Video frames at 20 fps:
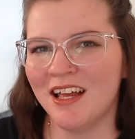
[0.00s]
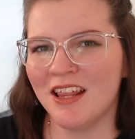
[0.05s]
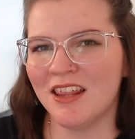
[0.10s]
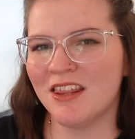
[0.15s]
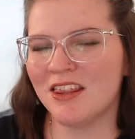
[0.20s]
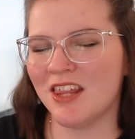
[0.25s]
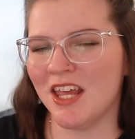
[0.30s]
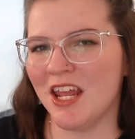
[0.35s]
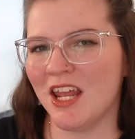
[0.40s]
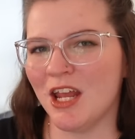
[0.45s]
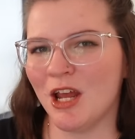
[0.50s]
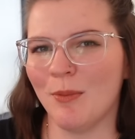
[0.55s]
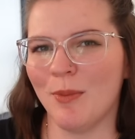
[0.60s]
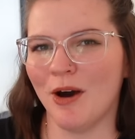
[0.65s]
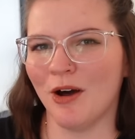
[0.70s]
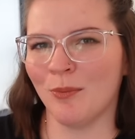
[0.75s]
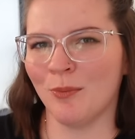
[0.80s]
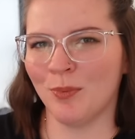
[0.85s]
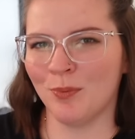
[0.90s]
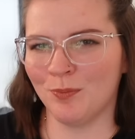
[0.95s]
thing
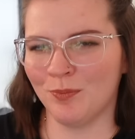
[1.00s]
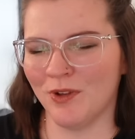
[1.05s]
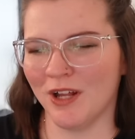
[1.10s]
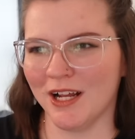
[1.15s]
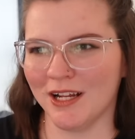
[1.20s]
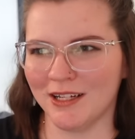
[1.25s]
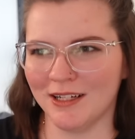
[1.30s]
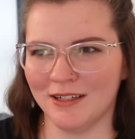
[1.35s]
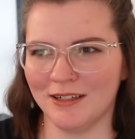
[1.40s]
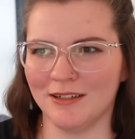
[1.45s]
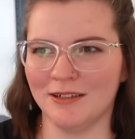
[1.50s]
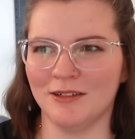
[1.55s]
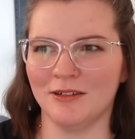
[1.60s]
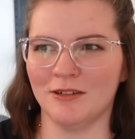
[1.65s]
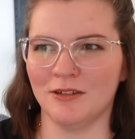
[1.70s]
about, like,